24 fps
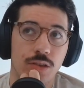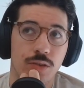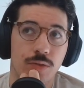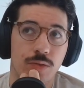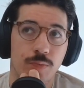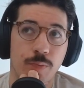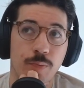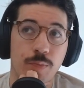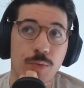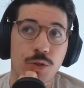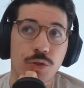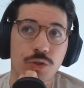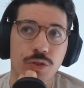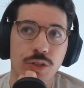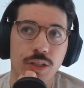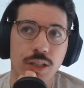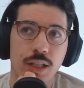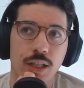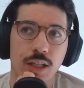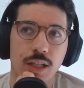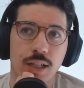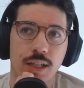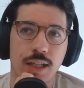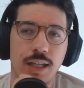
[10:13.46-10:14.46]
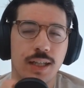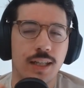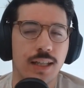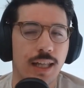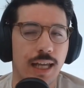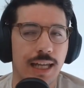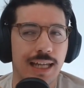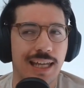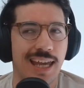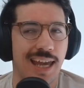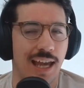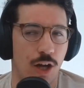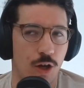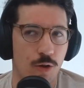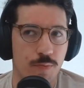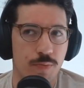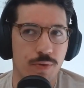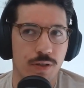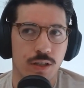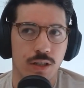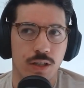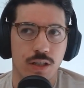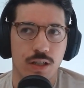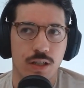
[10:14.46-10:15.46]
music can, like,
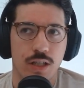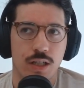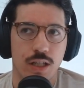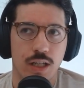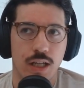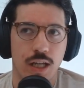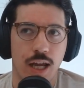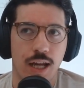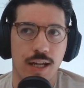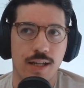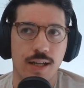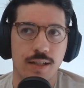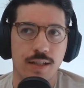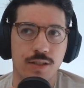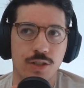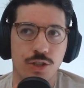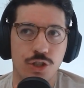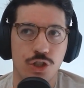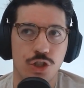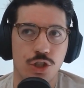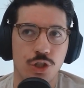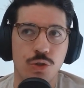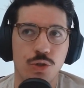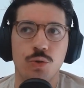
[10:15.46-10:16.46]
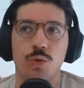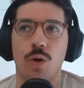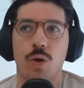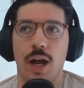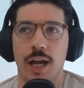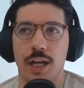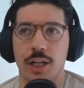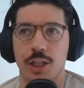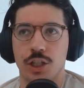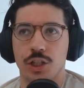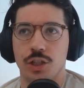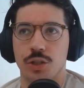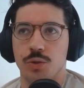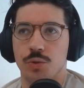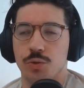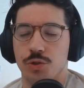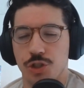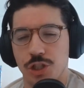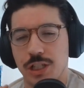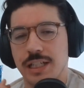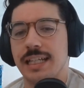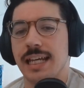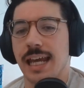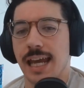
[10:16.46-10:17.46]
help. It doesn't do a
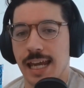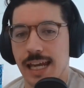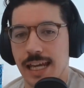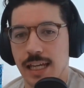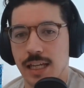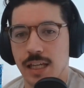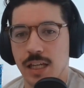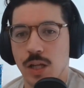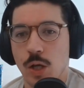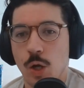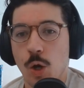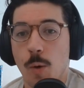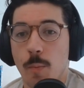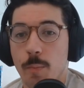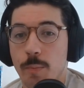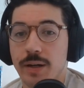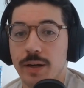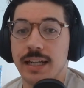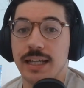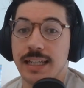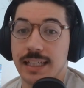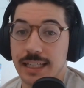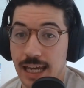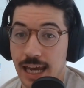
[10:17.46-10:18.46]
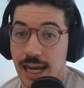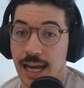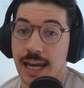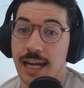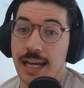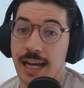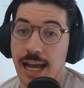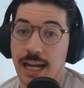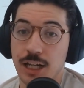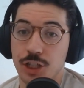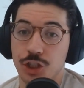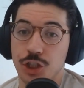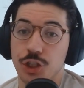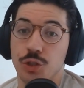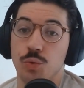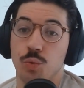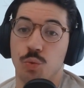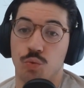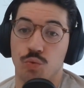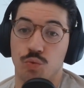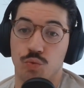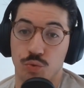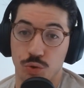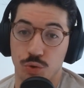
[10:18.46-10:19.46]
huge gain, but it can actually
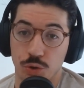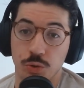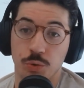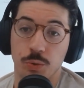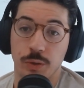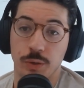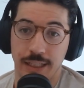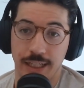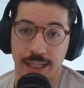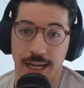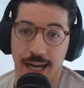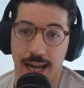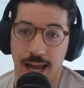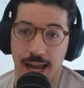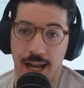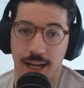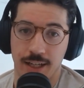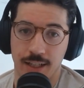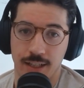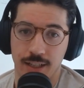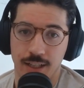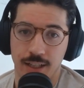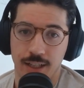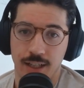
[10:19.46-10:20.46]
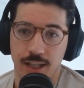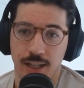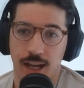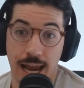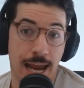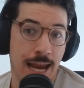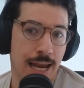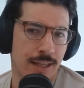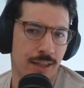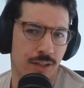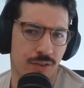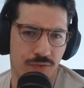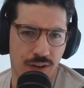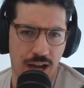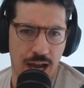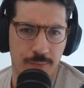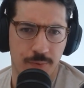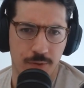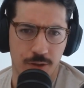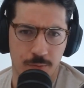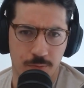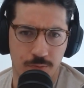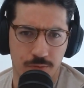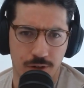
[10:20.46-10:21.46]
ruin an ad and the
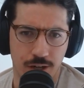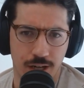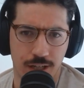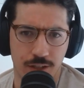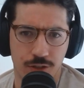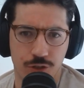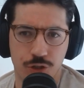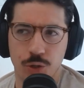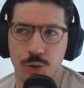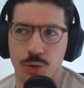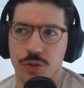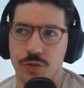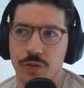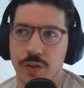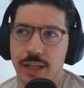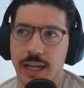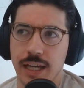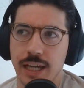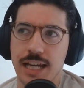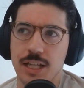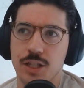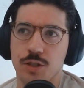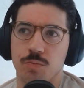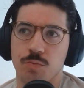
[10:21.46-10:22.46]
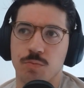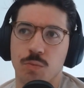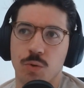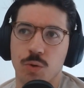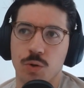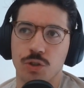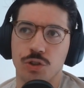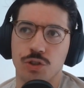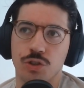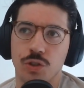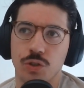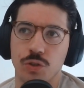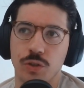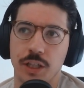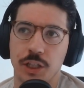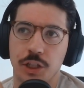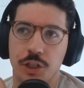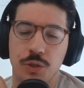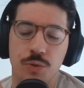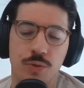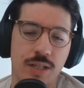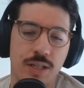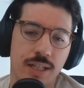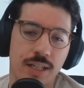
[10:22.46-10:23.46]
vibe of the brand. So it's like it's more so
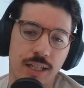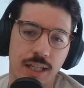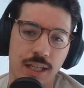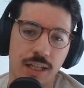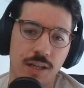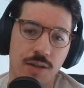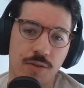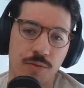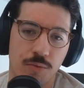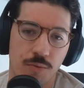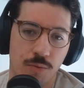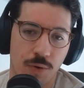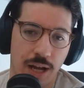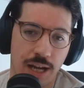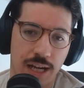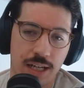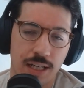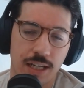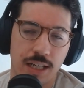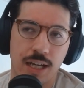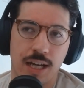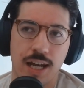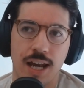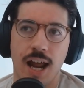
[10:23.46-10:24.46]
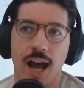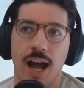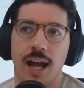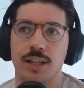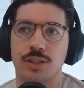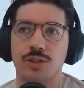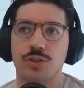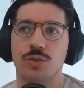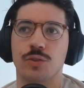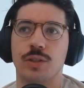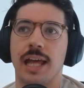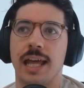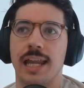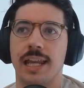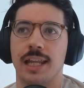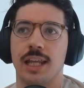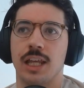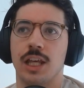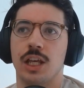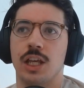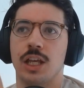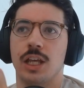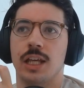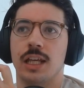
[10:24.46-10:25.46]
like you need to get it right, not so that
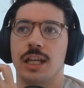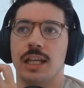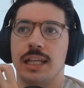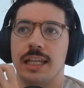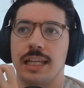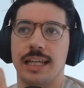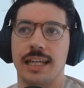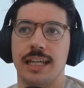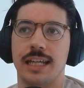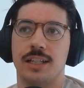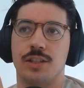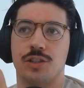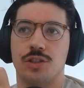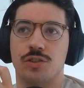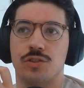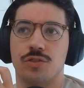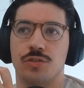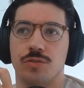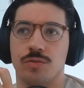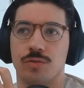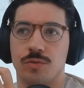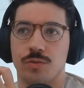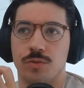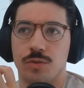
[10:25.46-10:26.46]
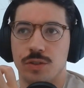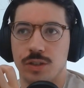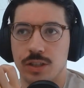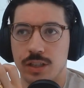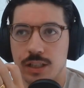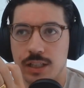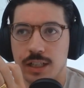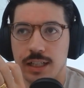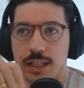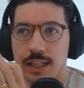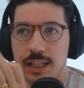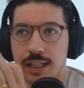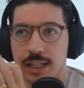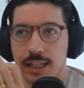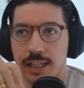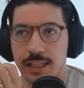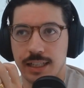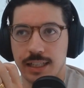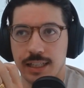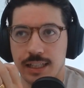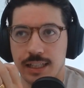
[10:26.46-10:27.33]
it's gonna